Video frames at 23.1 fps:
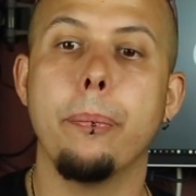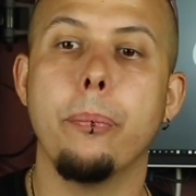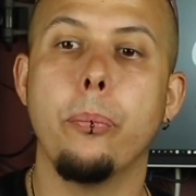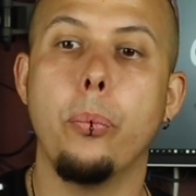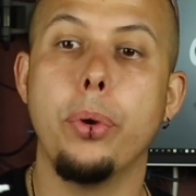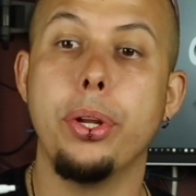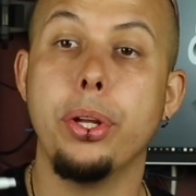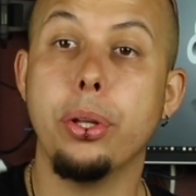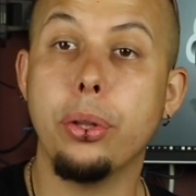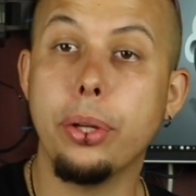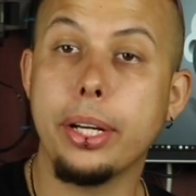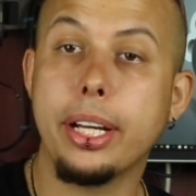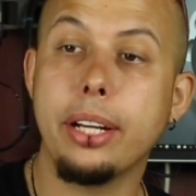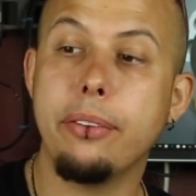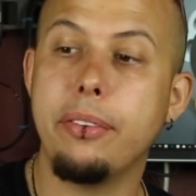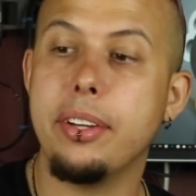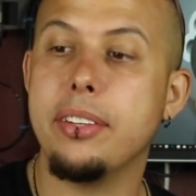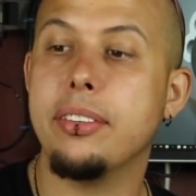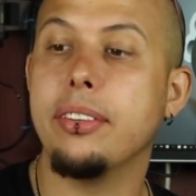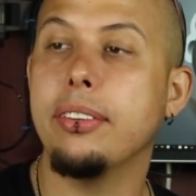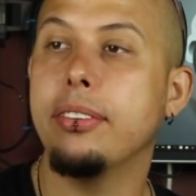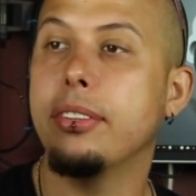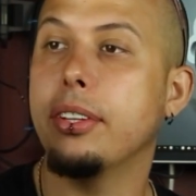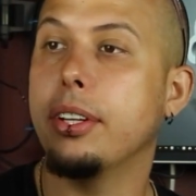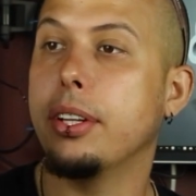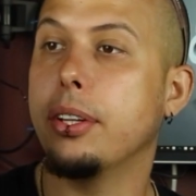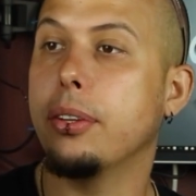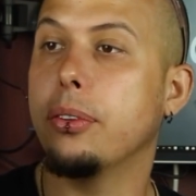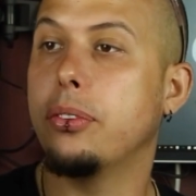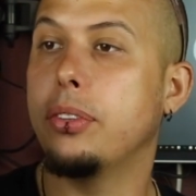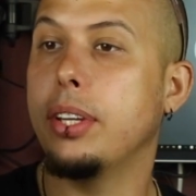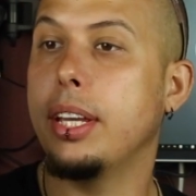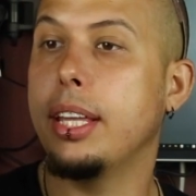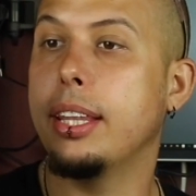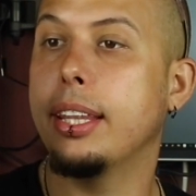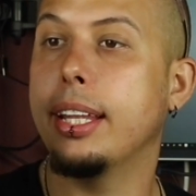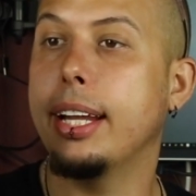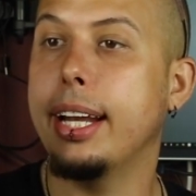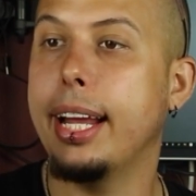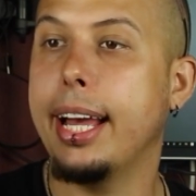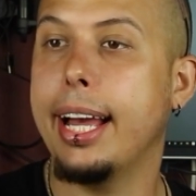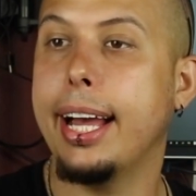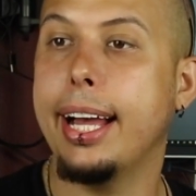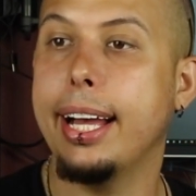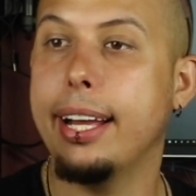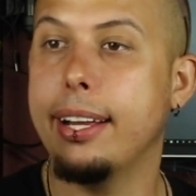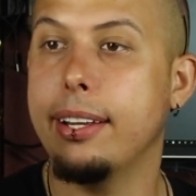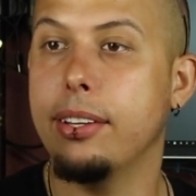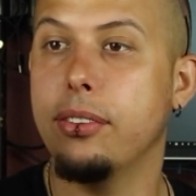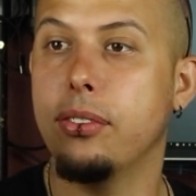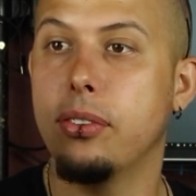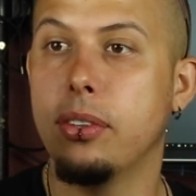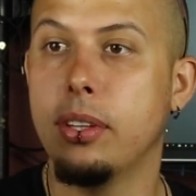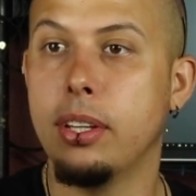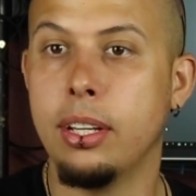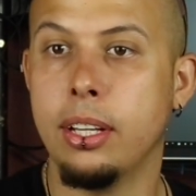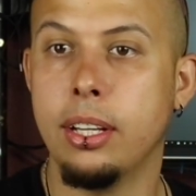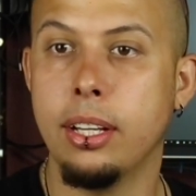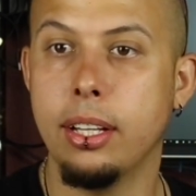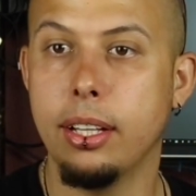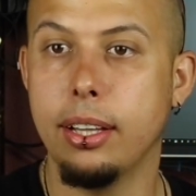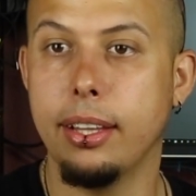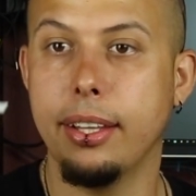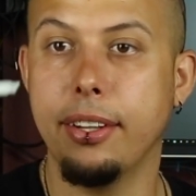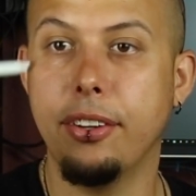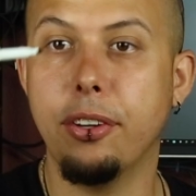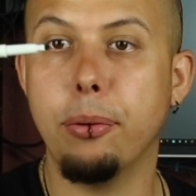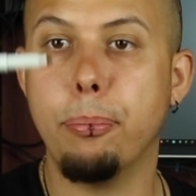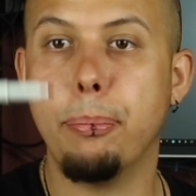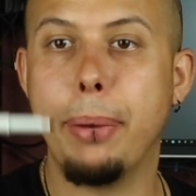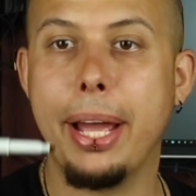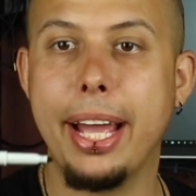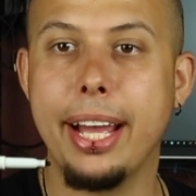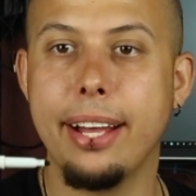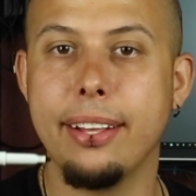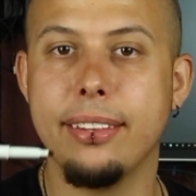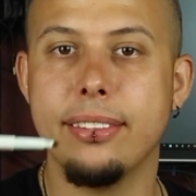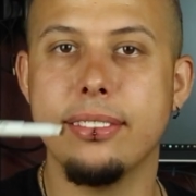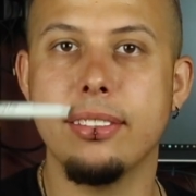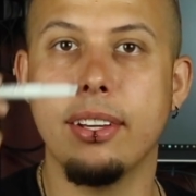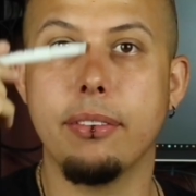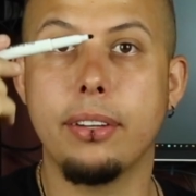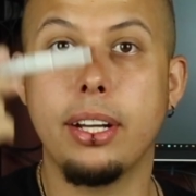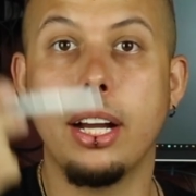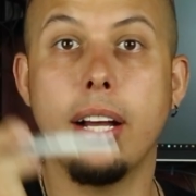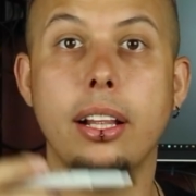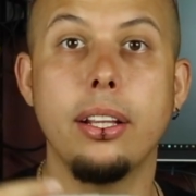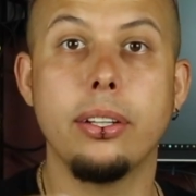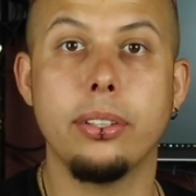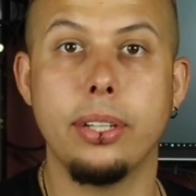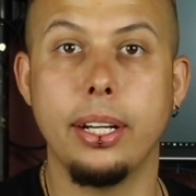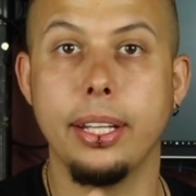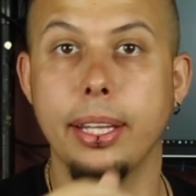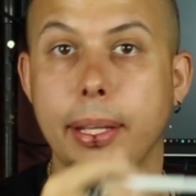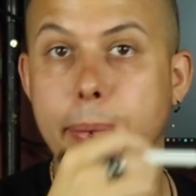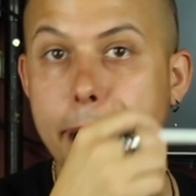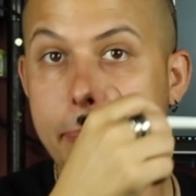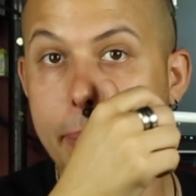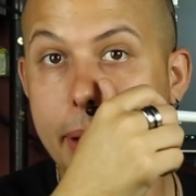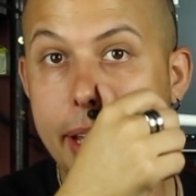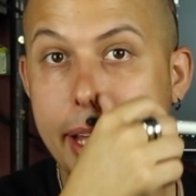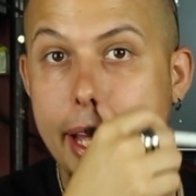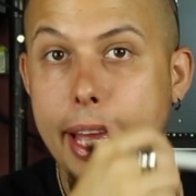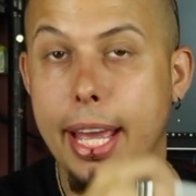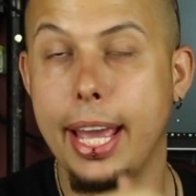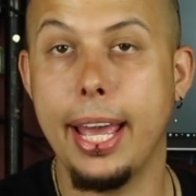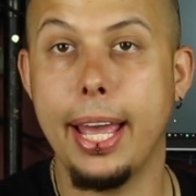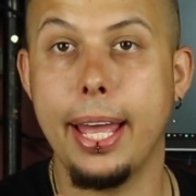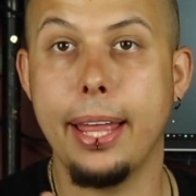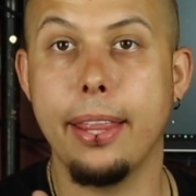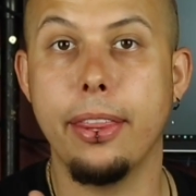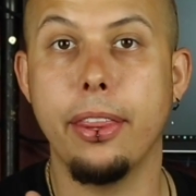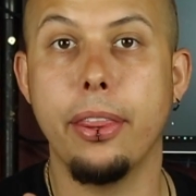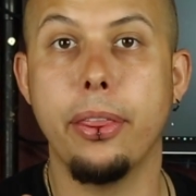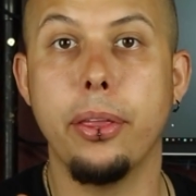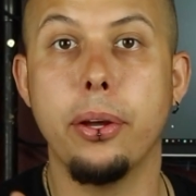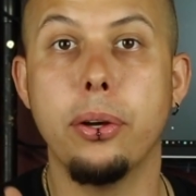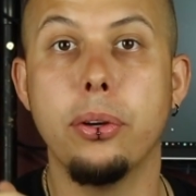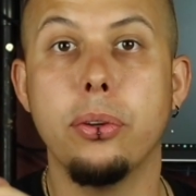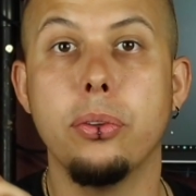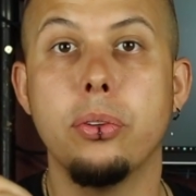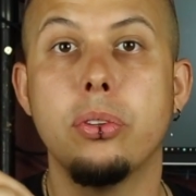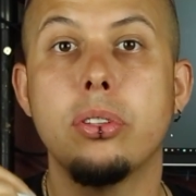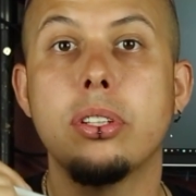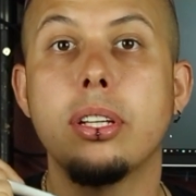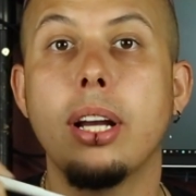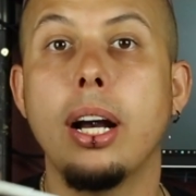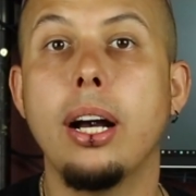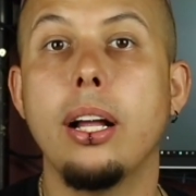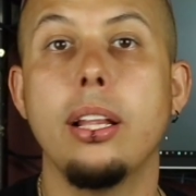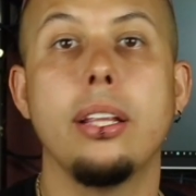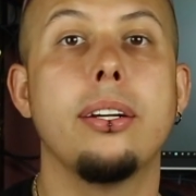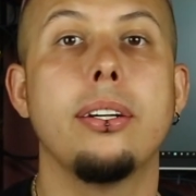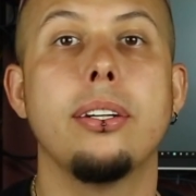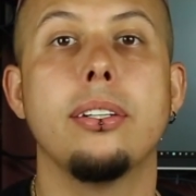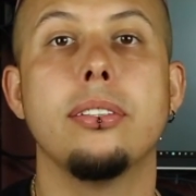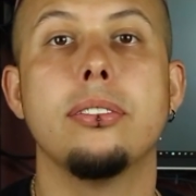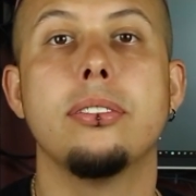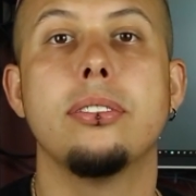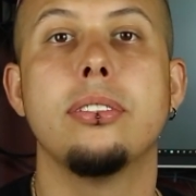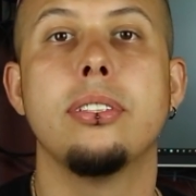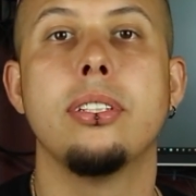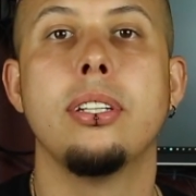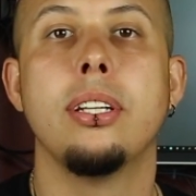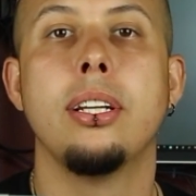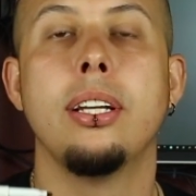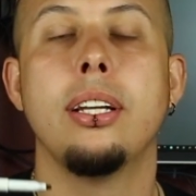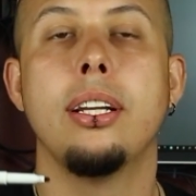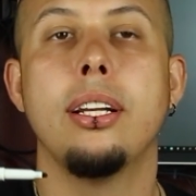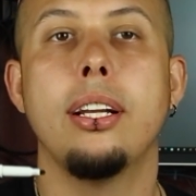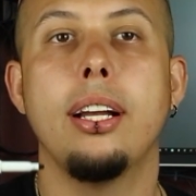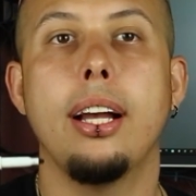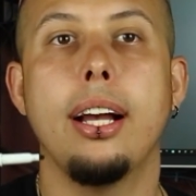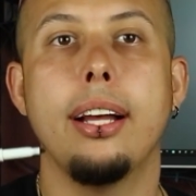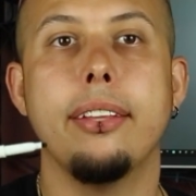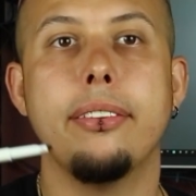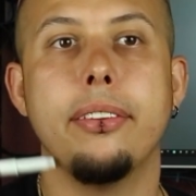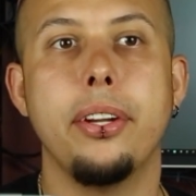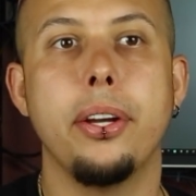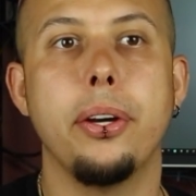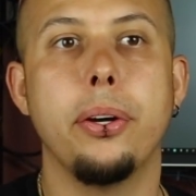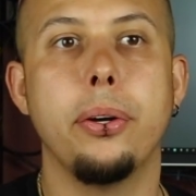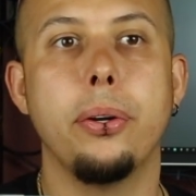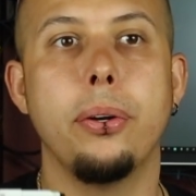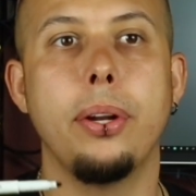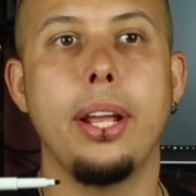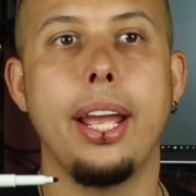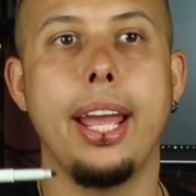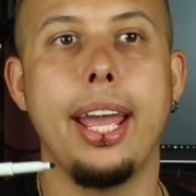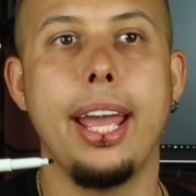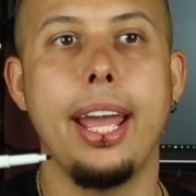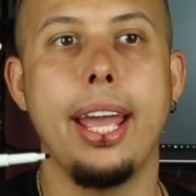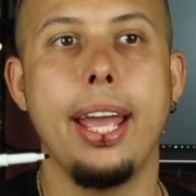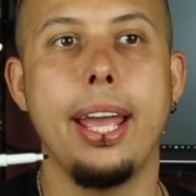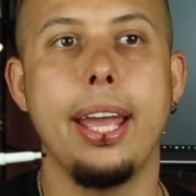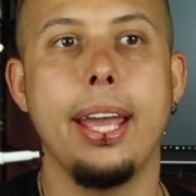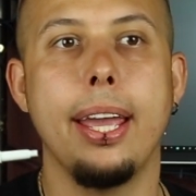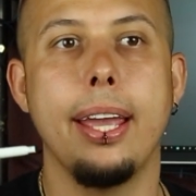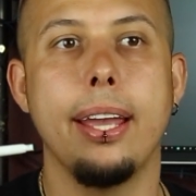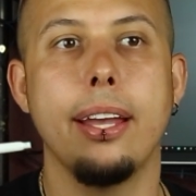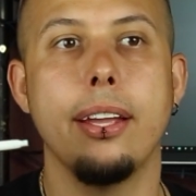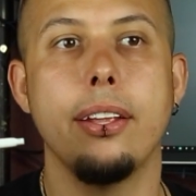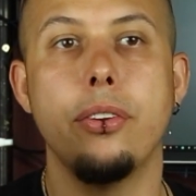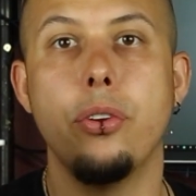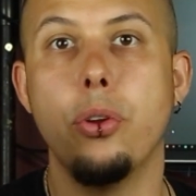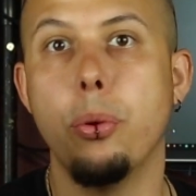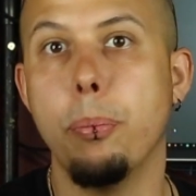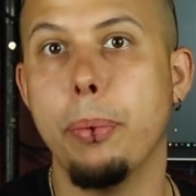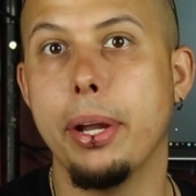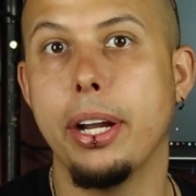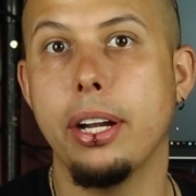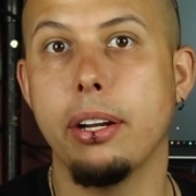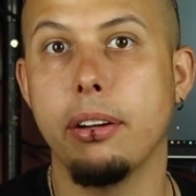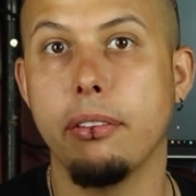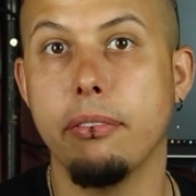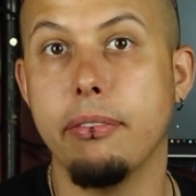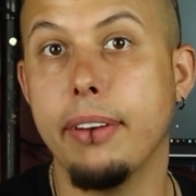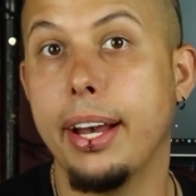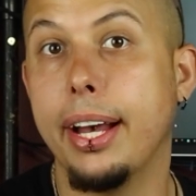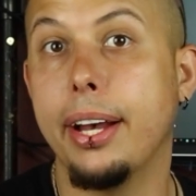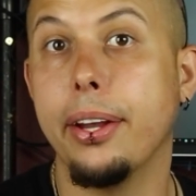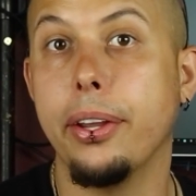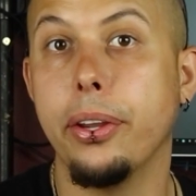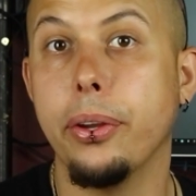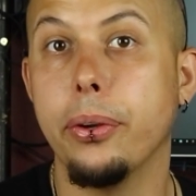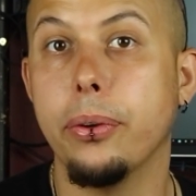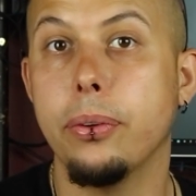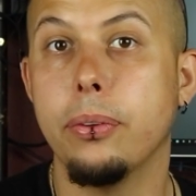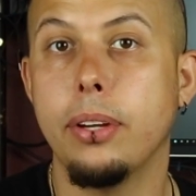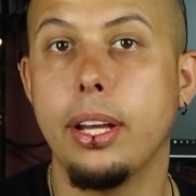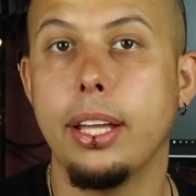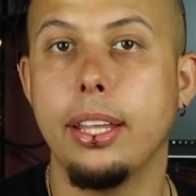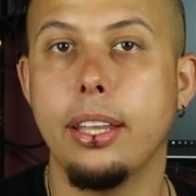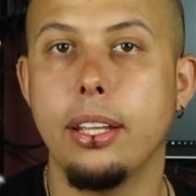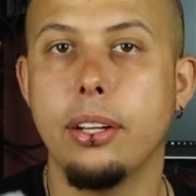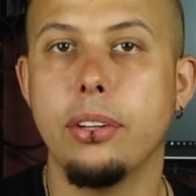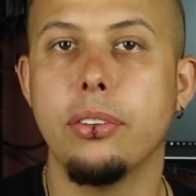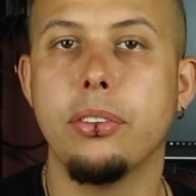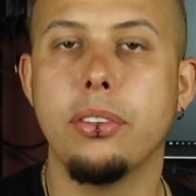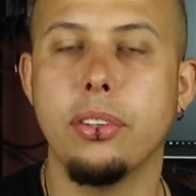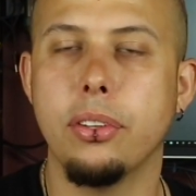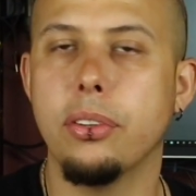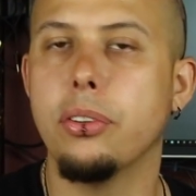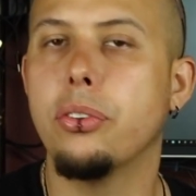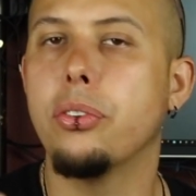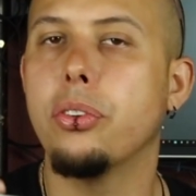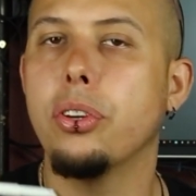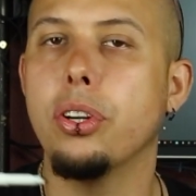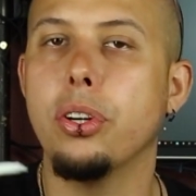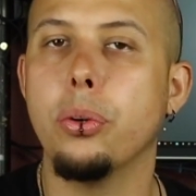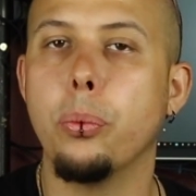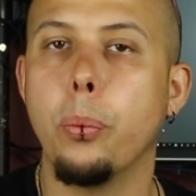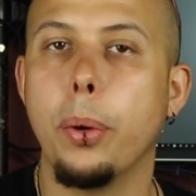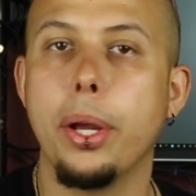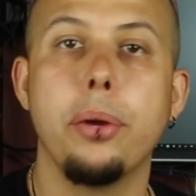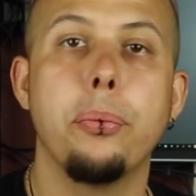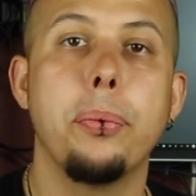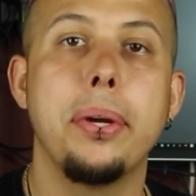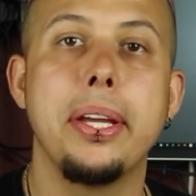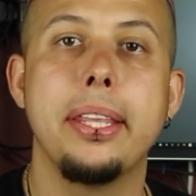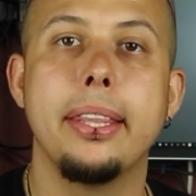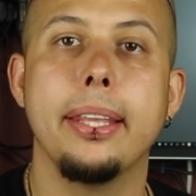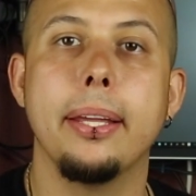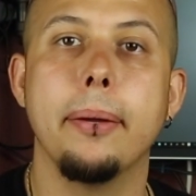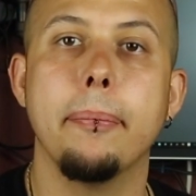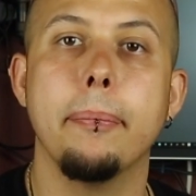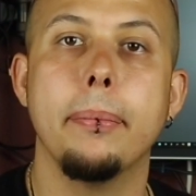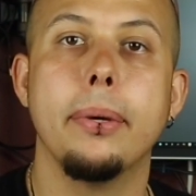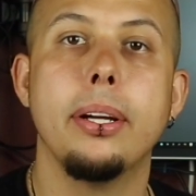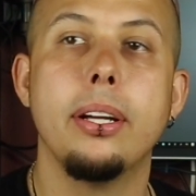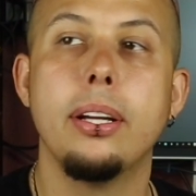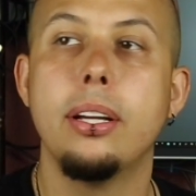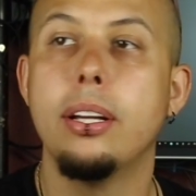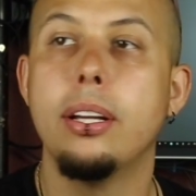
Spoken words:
When you look at a resistor, you'll see that it has little bands of color on them, and those colors denote a numeric value, and there's a certain way you read them.